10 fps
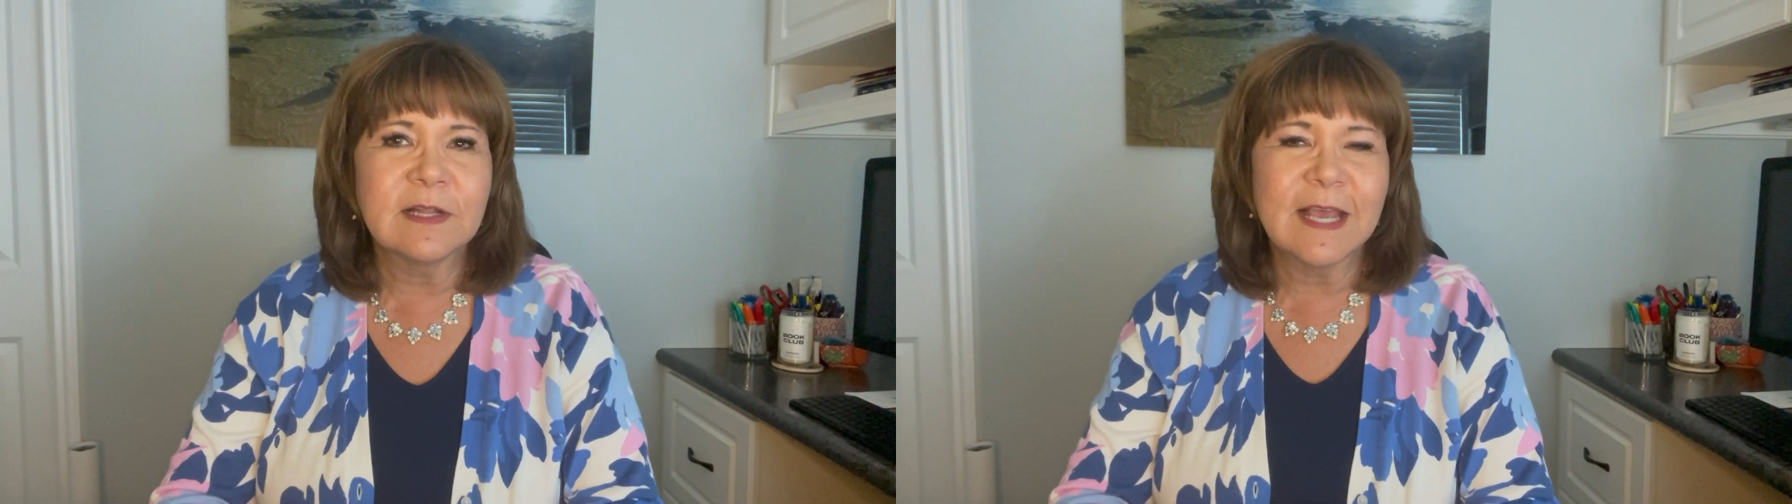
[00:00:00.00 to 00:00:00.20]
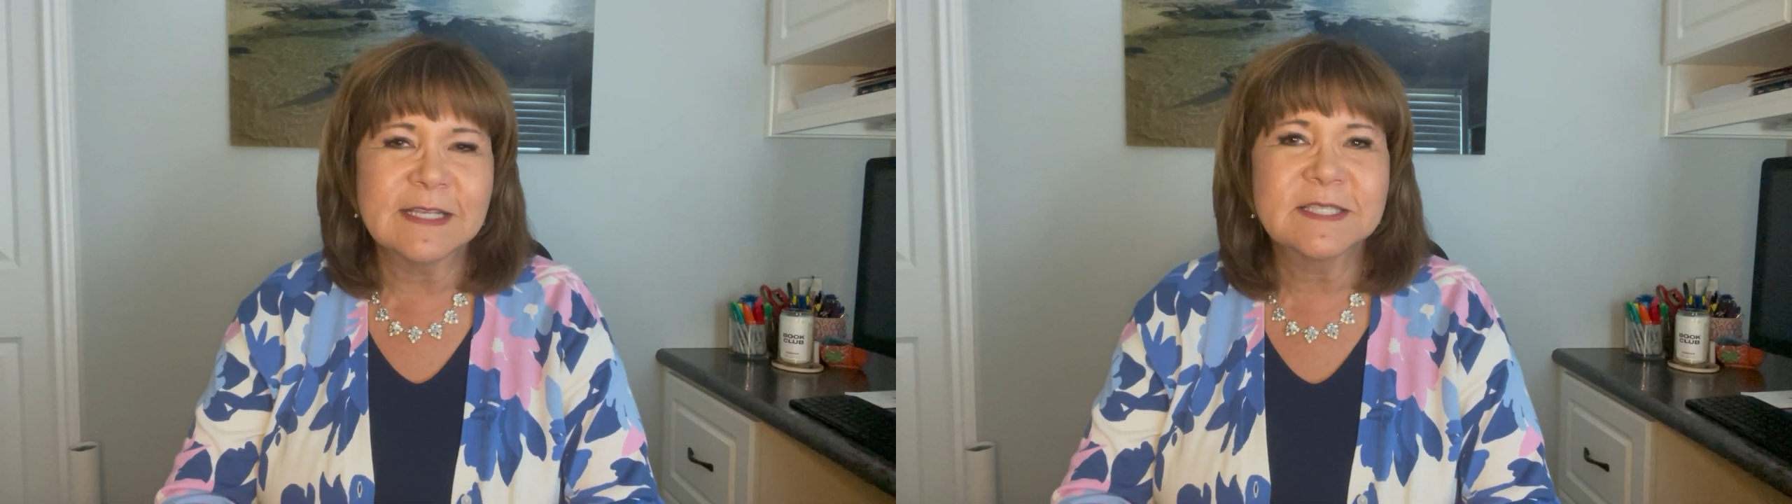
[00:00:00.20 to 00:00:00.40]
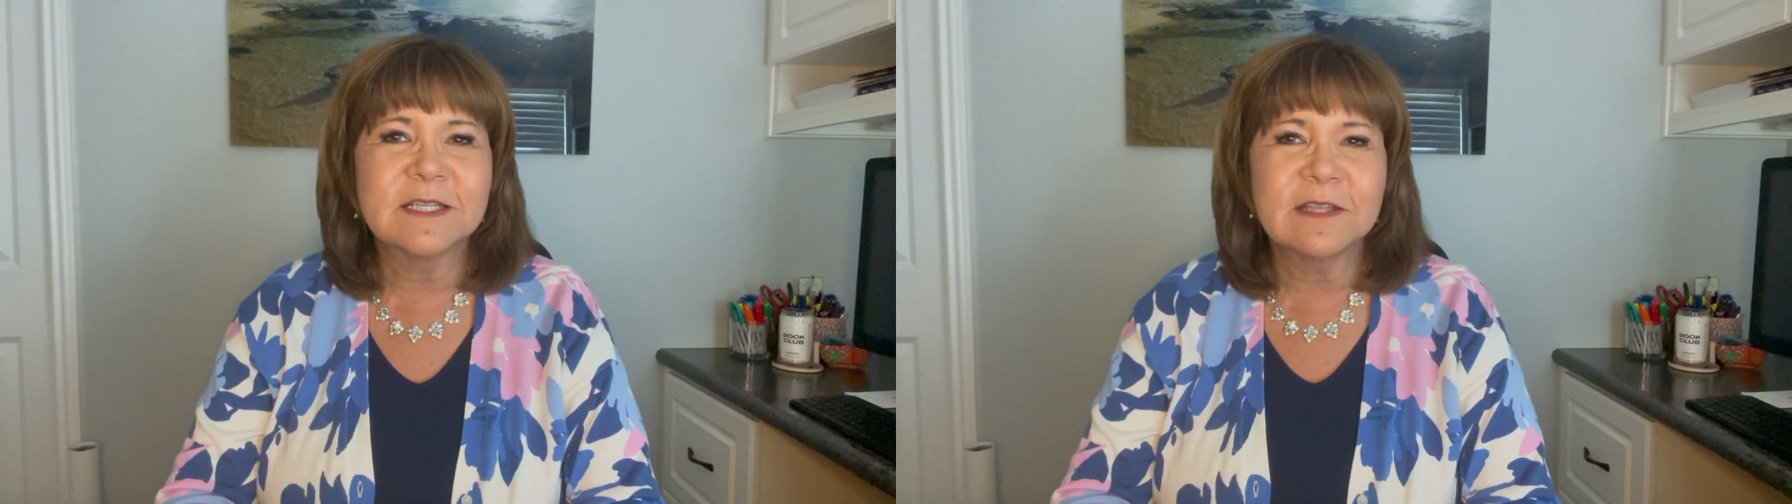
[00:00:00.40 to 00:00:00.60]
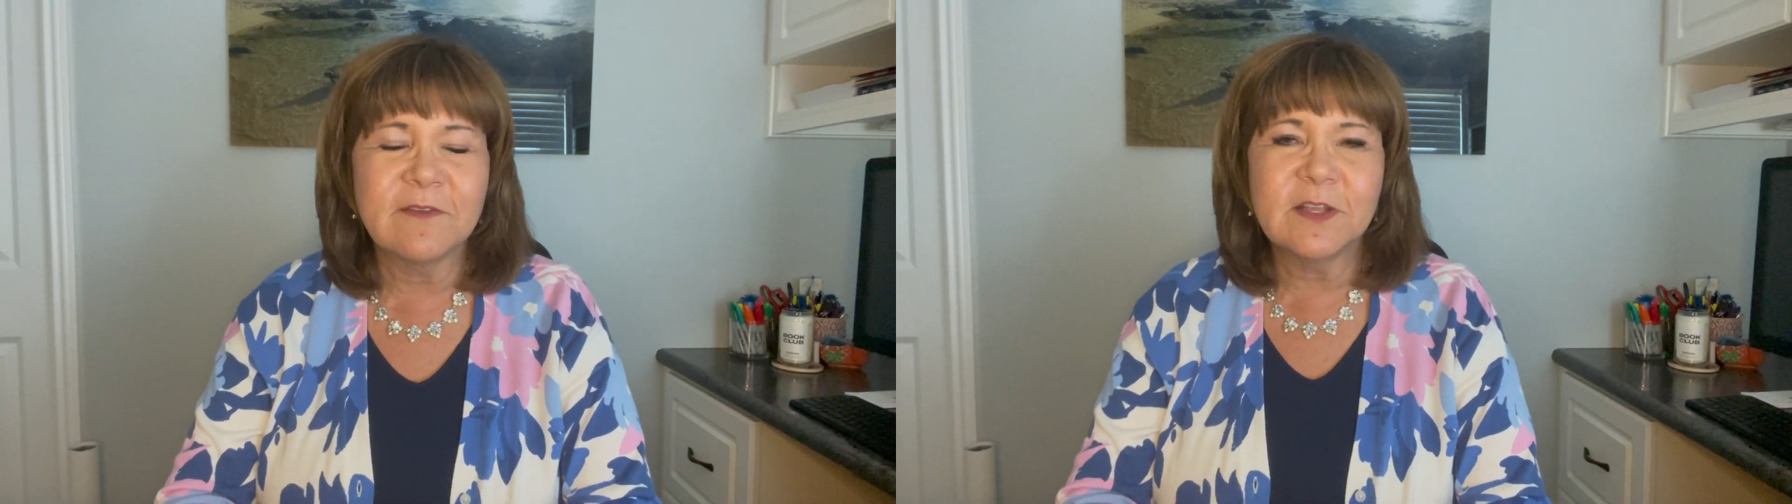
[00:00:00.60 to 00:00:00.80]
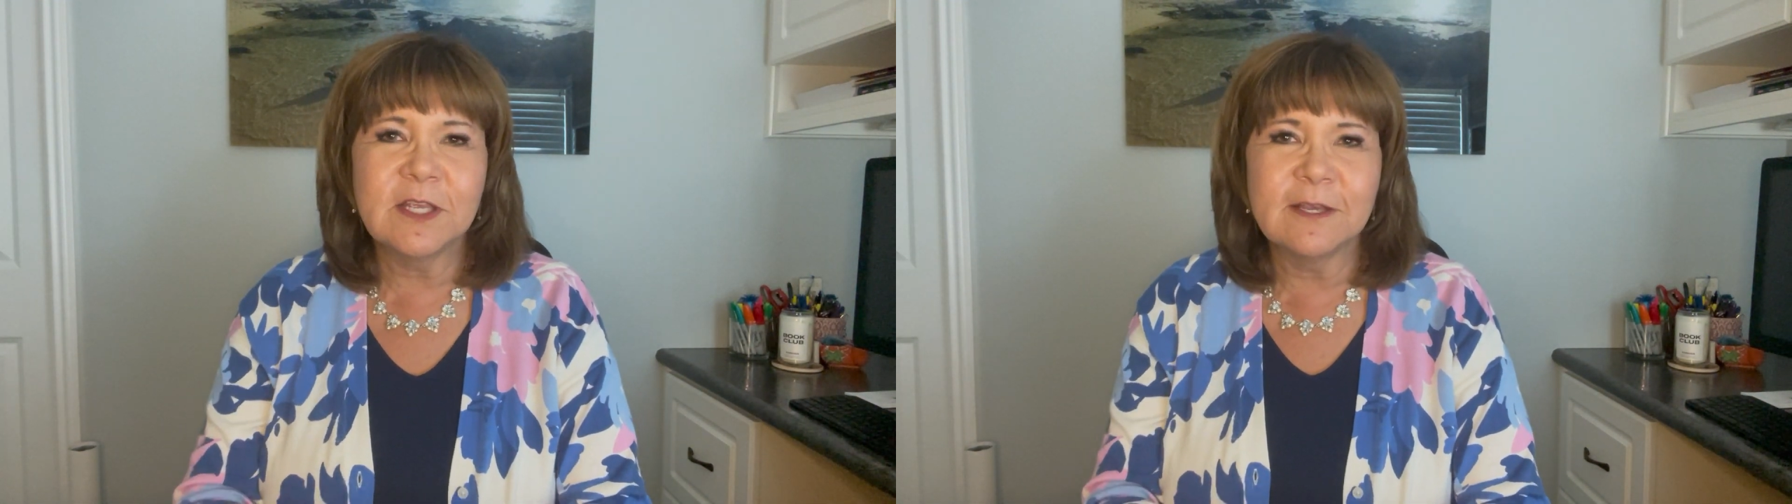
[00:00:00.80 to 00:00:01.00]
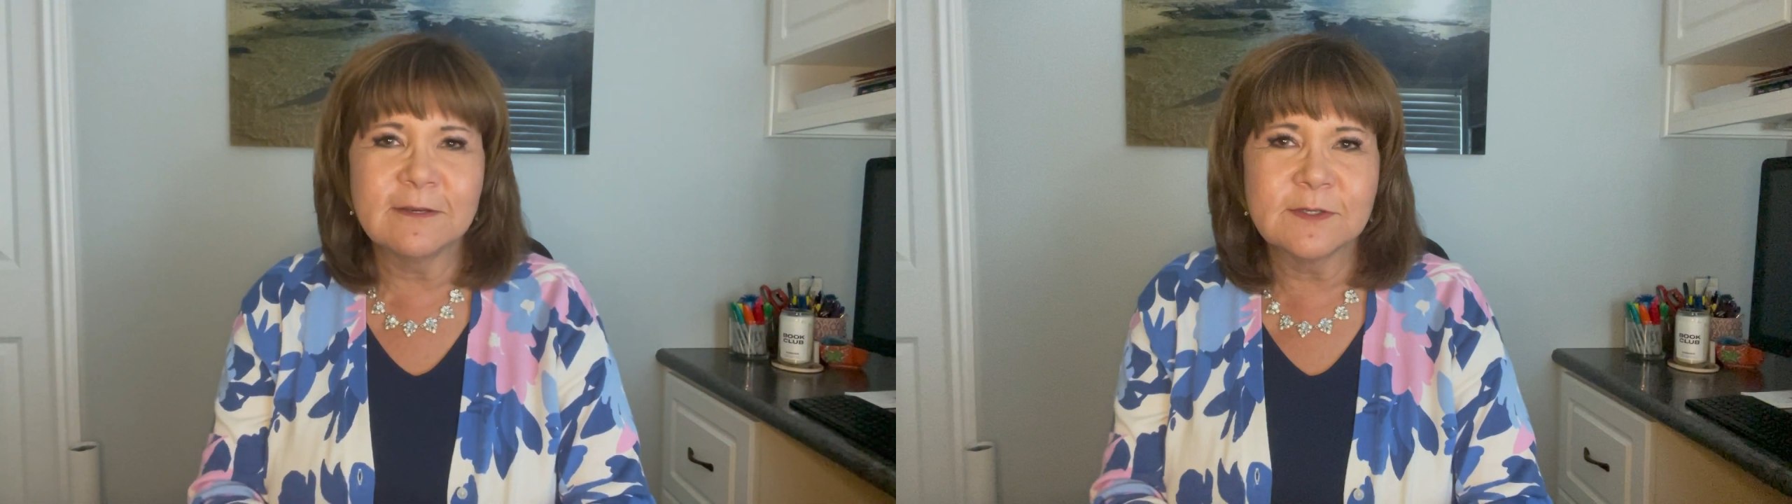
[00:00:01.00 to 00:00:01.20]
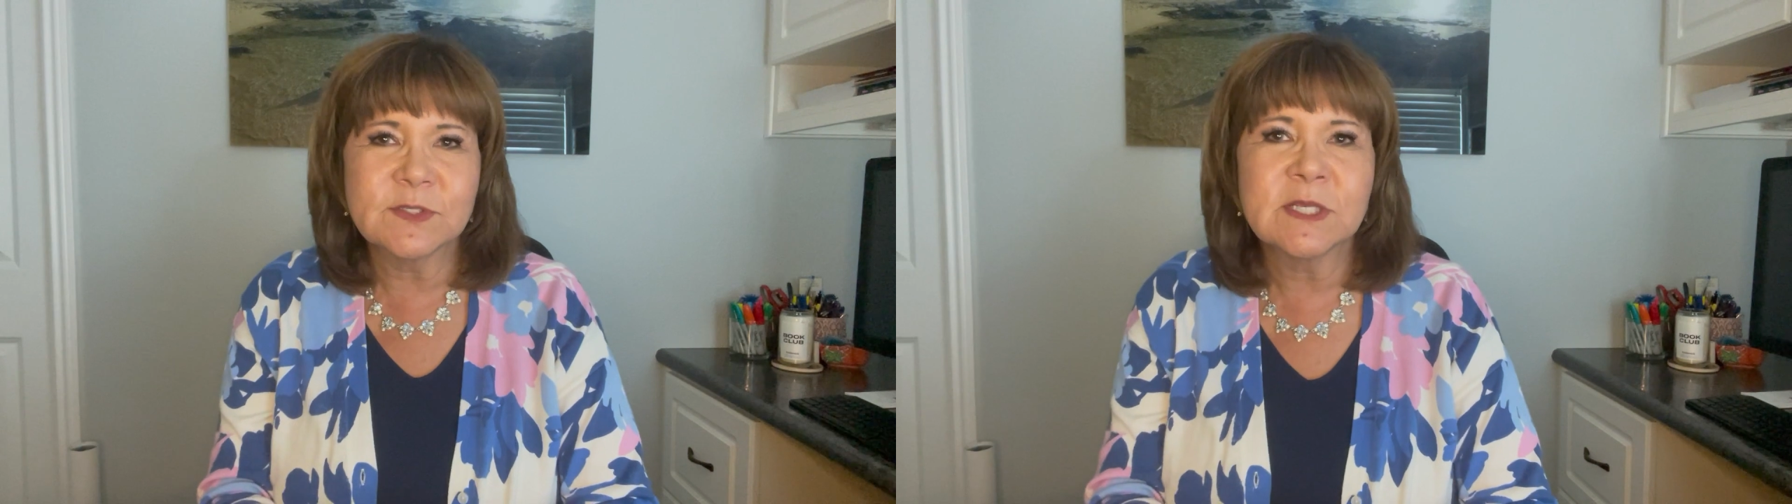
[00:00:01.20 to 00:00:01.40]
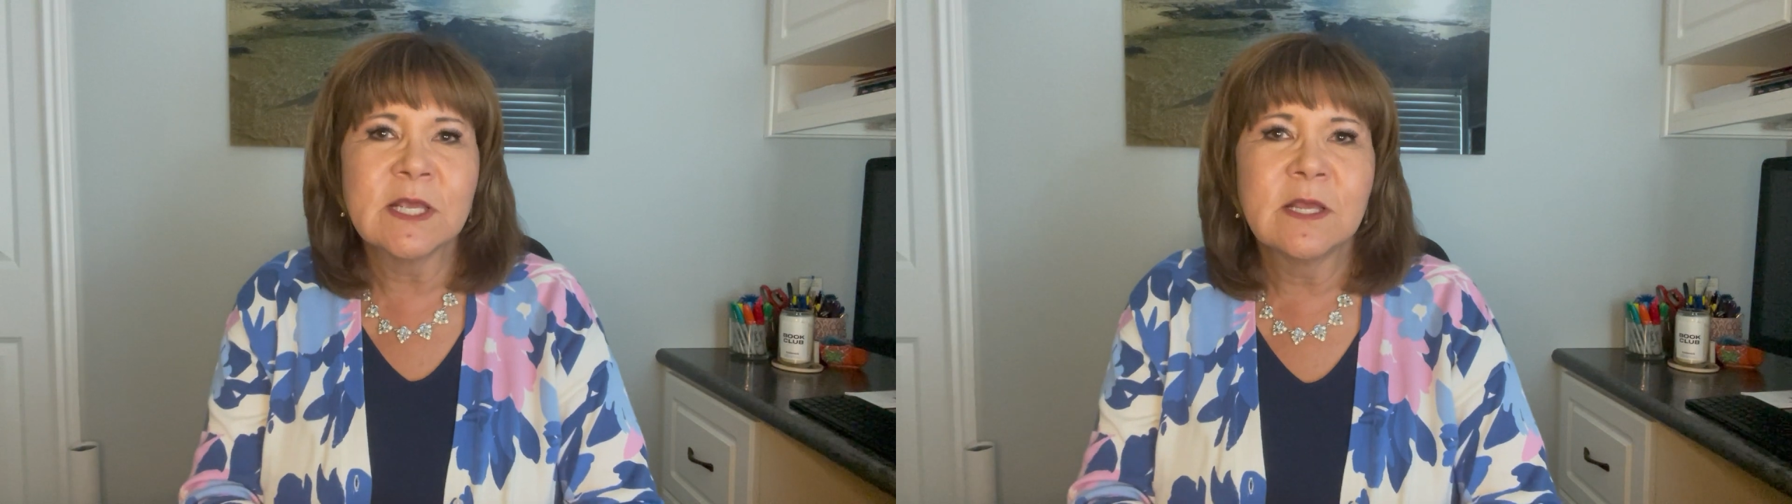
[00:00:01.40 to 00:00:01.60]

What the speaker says: last 11 years,